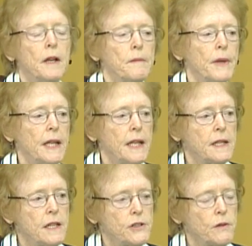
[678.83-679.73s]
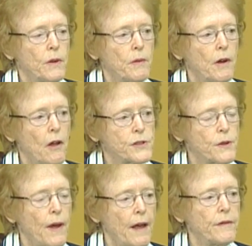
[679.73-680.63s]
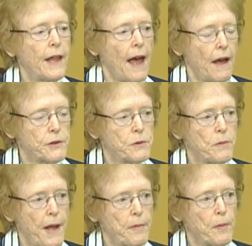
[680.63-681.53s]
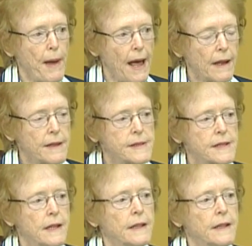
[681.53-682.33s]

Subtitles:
But in addition, we would also have the actual paper ballots